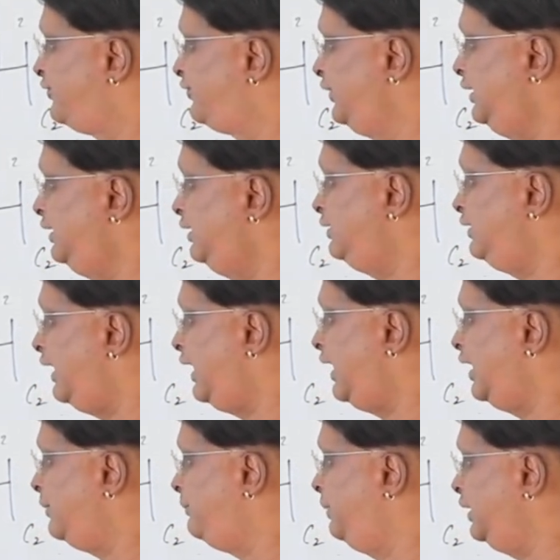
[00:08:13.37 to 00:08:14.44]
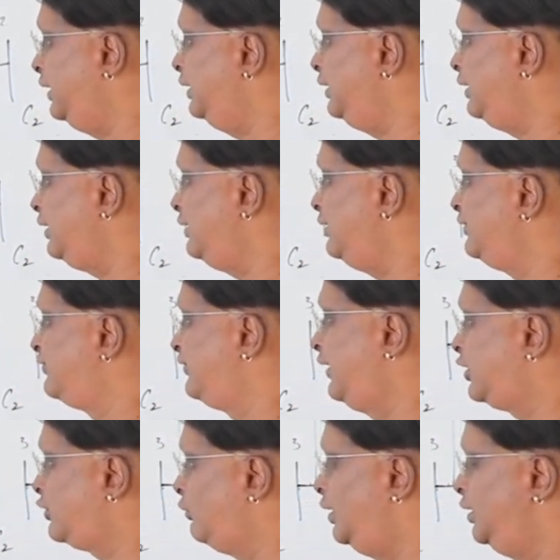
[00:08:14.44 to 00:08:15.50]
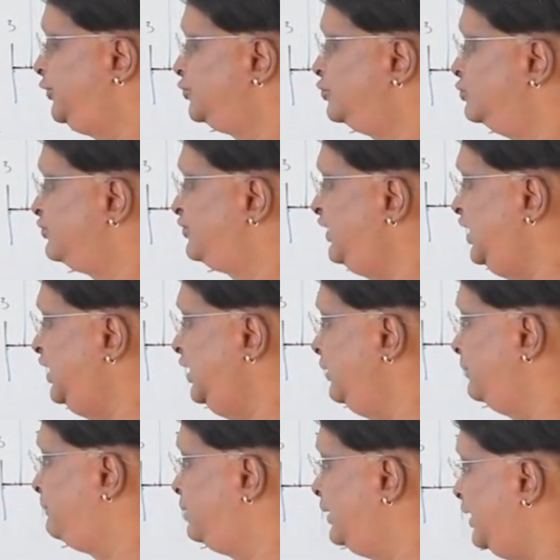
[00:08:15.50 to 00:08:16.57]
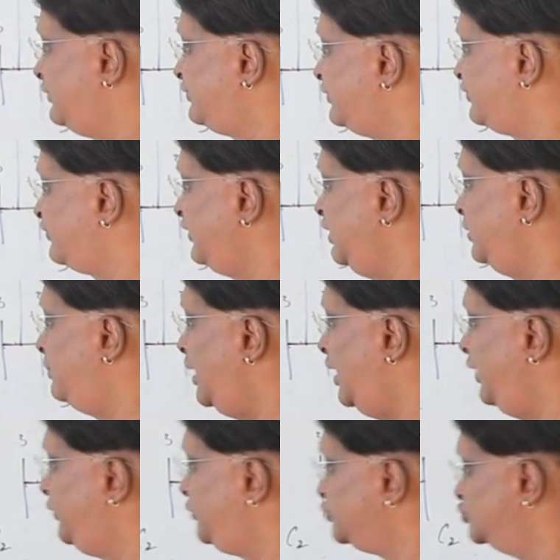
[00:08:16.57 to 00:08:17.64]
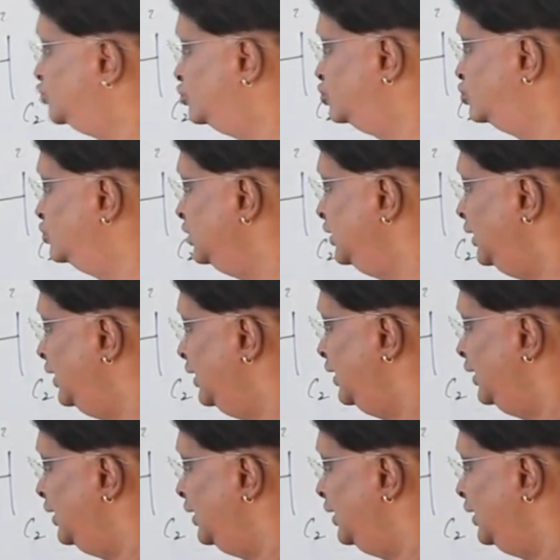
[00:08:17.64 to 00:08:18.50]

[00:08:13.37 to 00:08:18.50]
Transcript: CAB is equal to C plus C by 2,